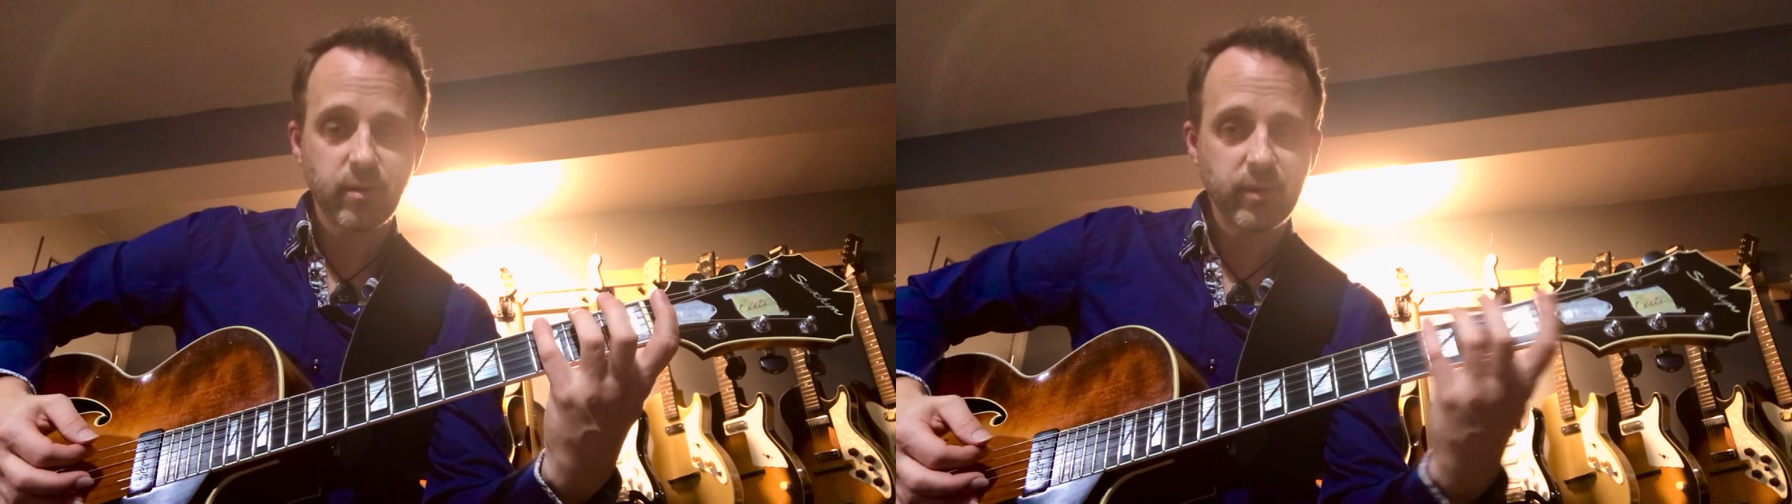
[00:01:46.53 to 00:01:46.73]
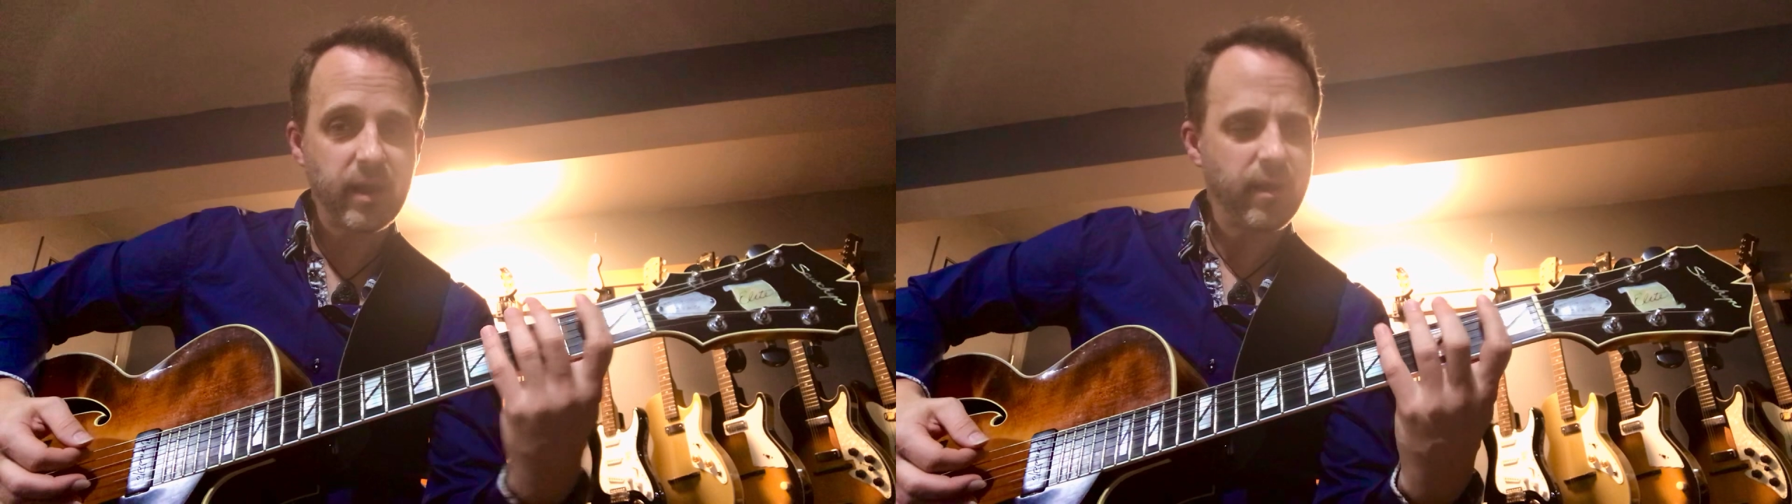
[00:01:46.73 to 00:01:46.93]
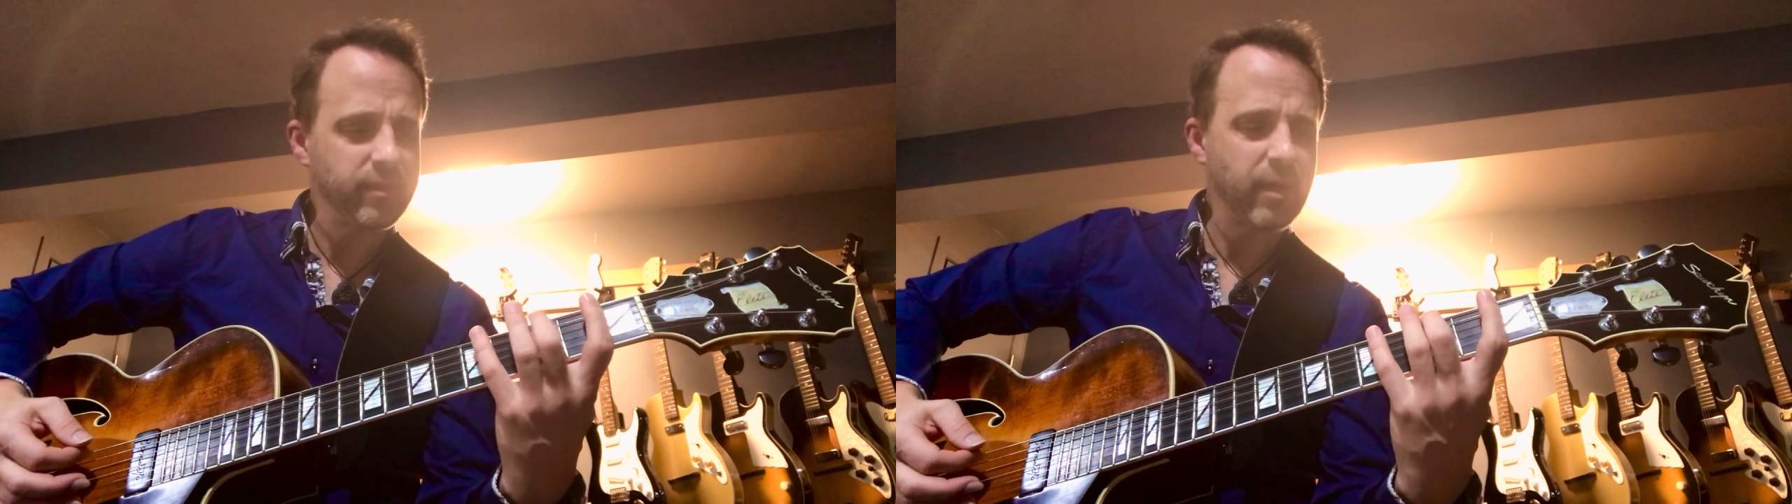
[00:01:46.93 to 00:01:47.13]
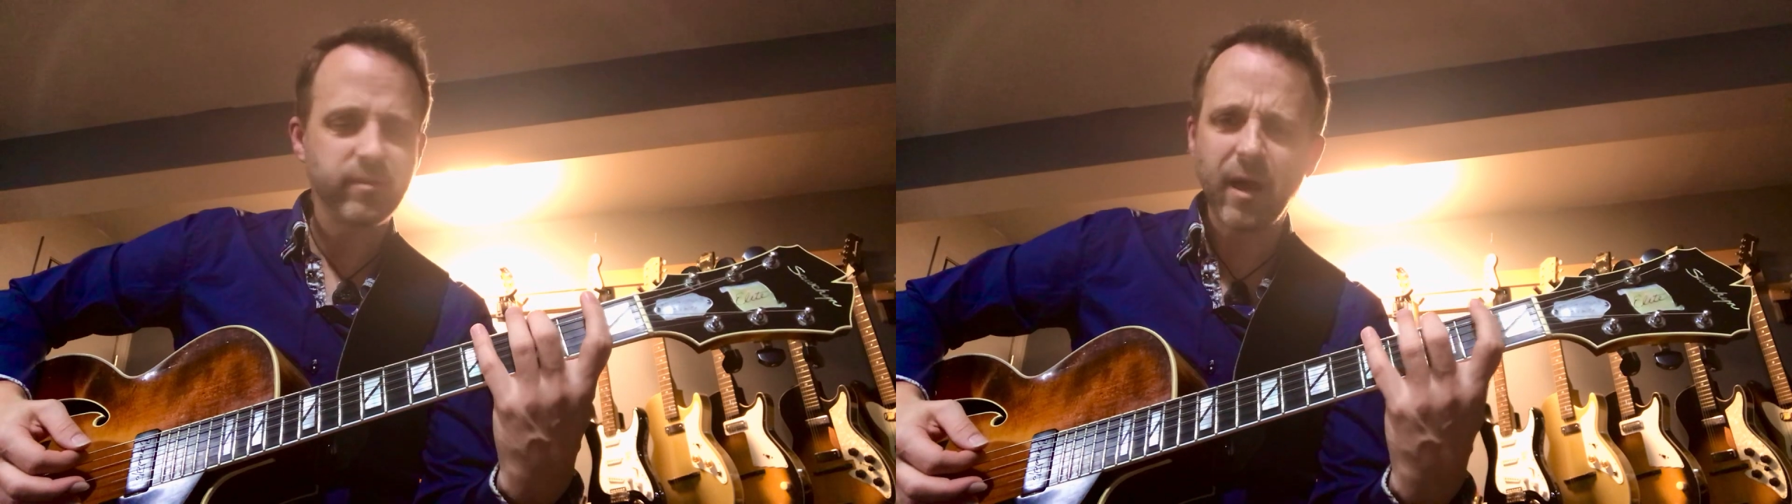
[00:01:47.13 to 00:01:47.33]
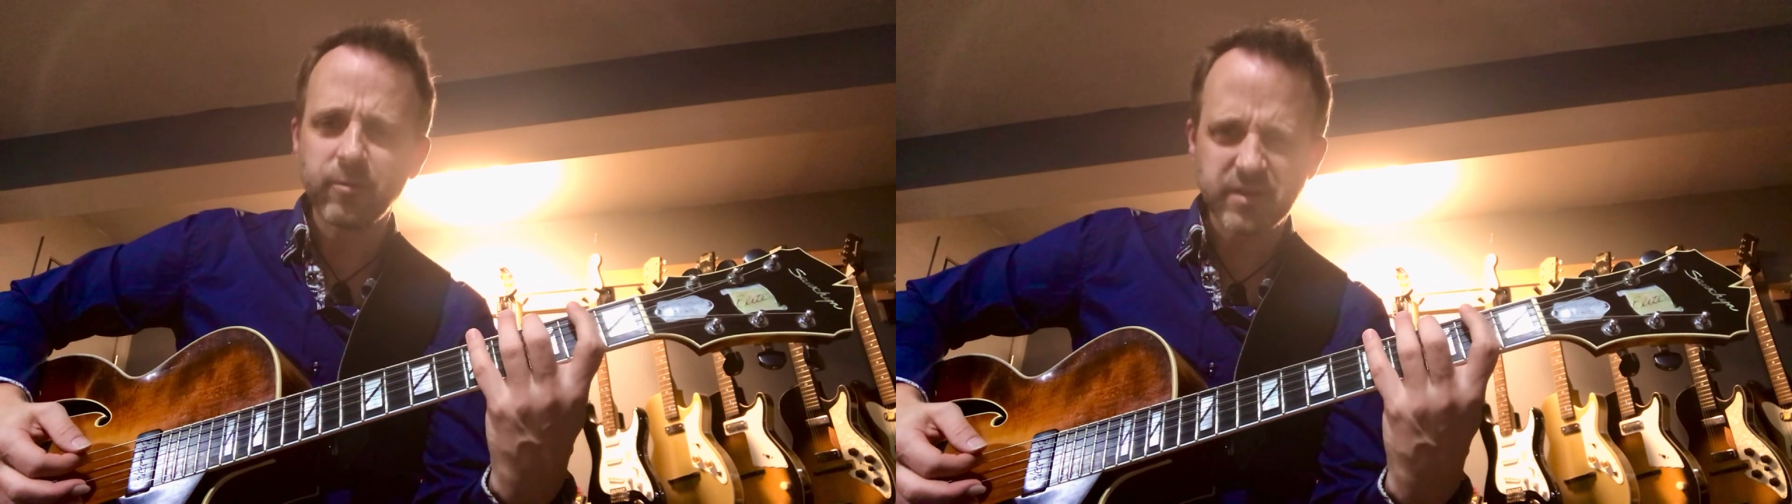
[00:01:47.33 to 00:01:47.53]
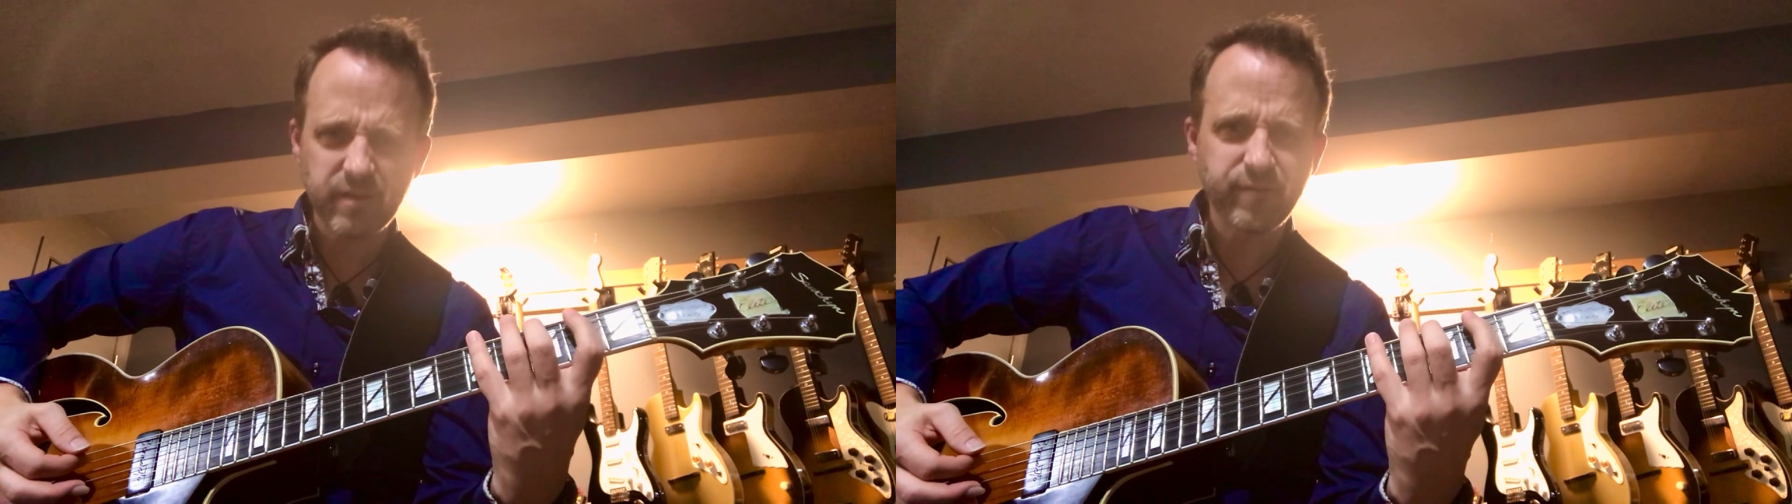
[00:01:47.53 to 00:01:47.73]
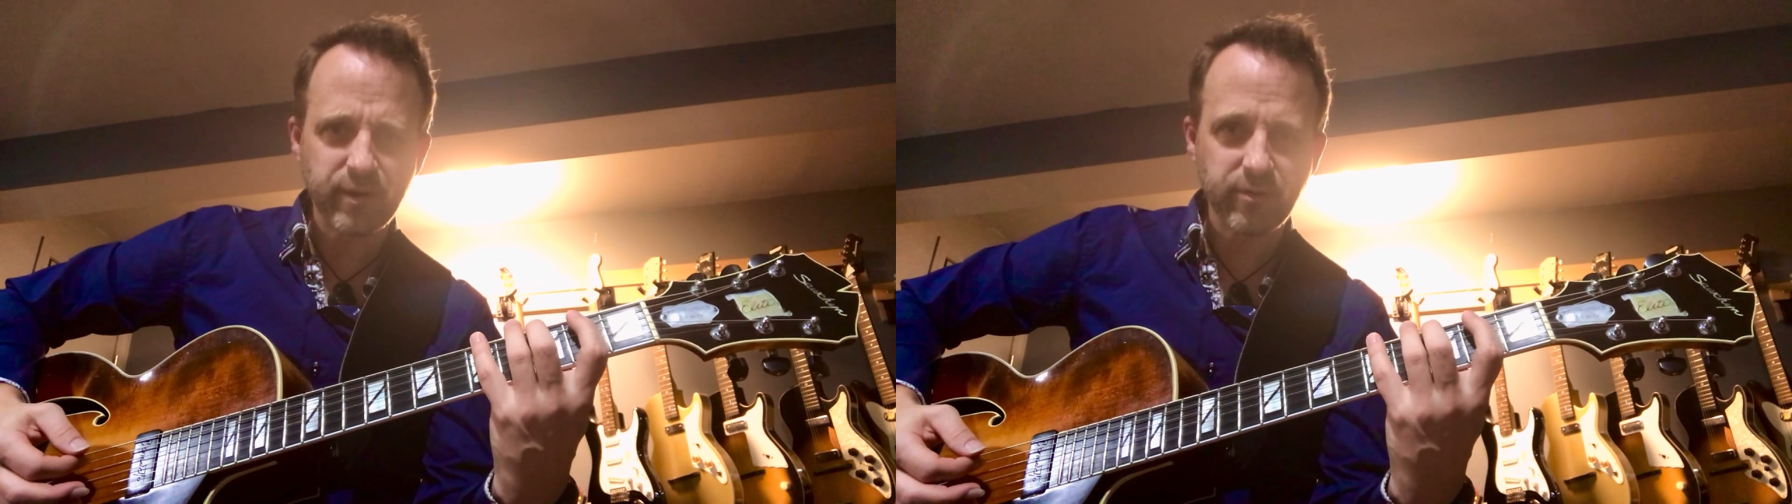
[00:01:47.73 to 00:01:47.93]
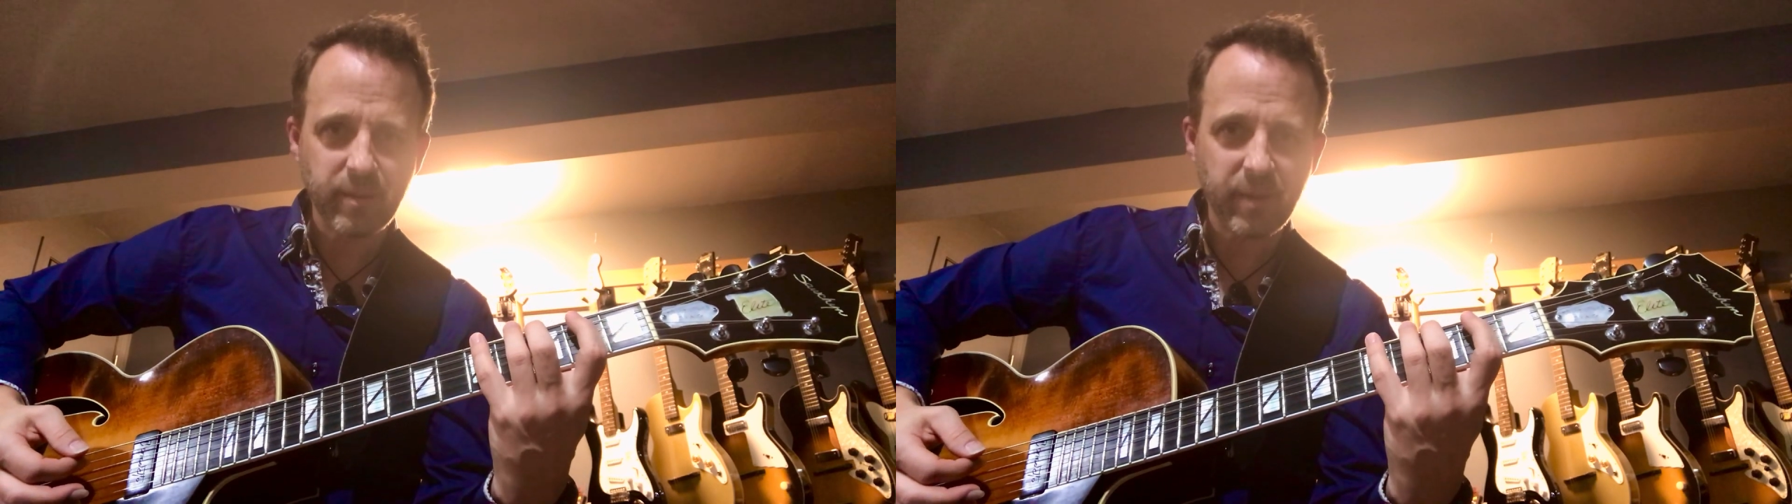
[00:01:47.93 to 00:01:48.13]
okay? And that was the
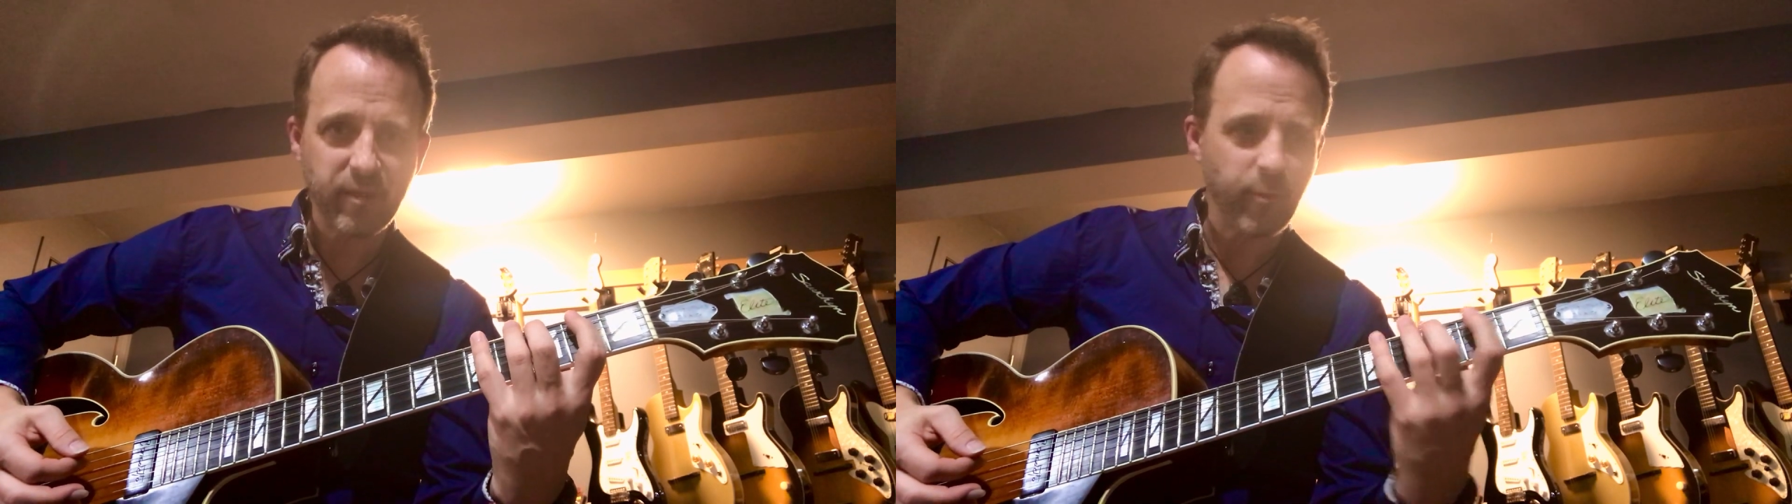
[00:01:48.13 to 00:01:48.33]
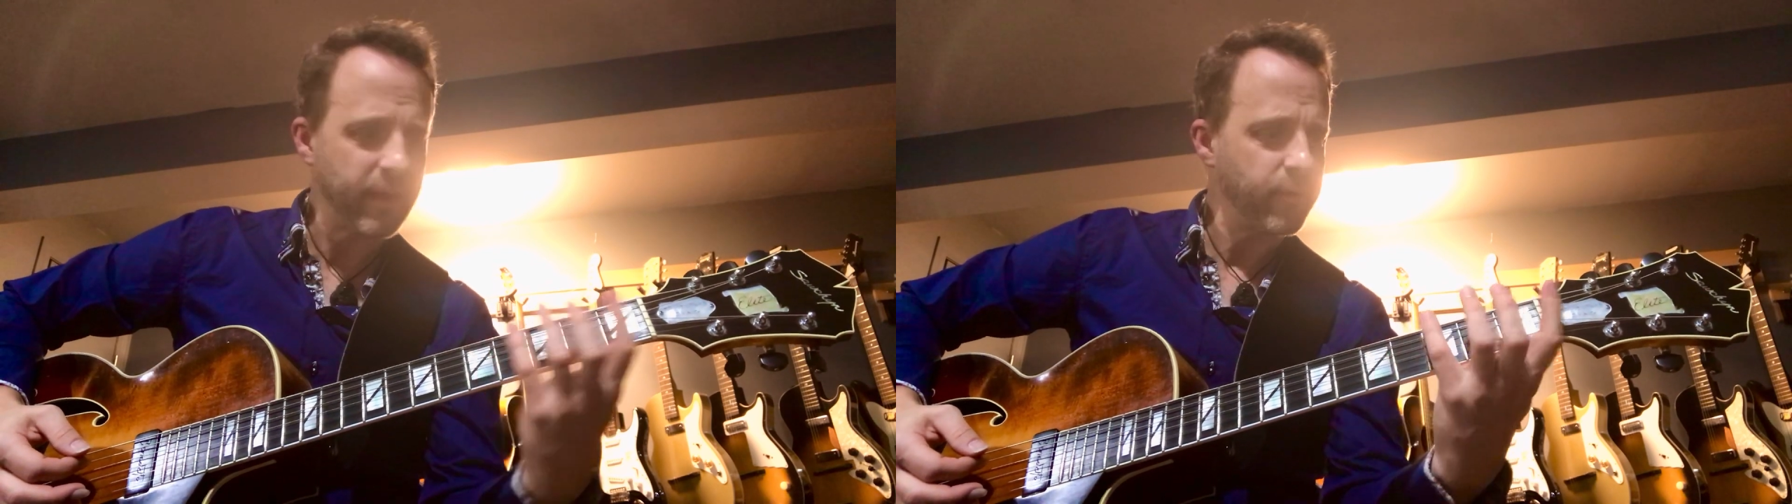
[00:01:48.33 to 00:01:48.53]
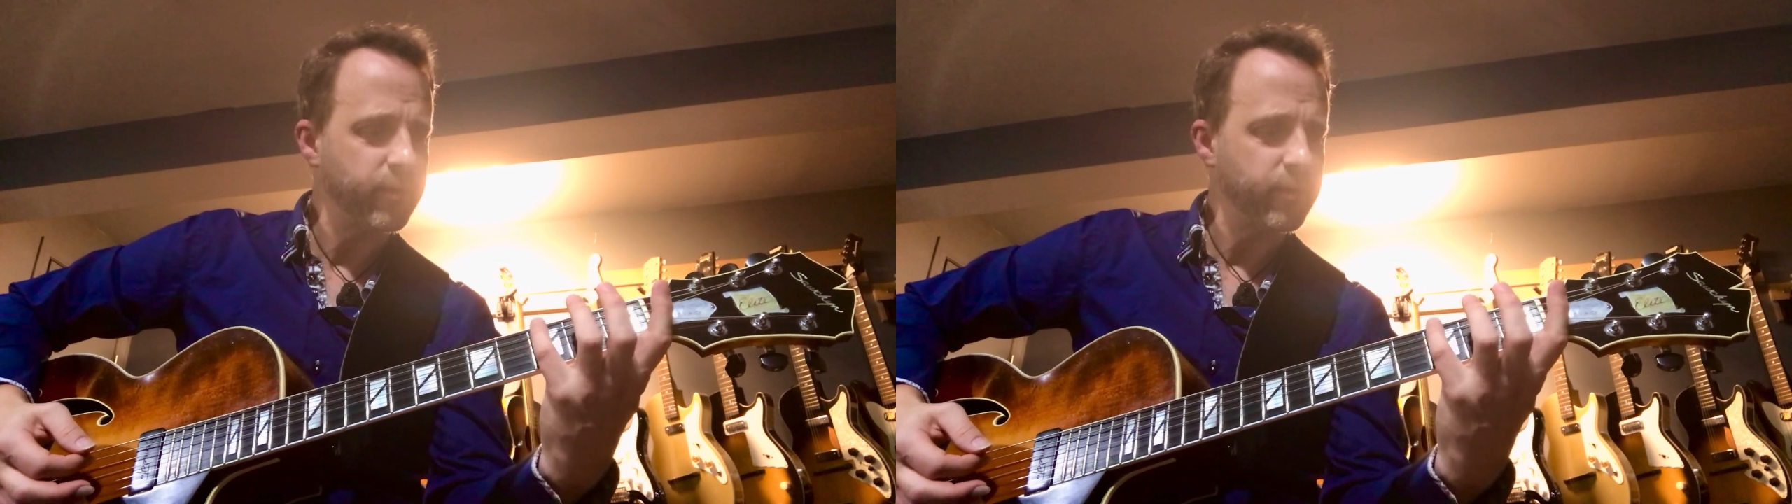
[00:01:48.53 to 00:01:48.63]
fingering, by the way,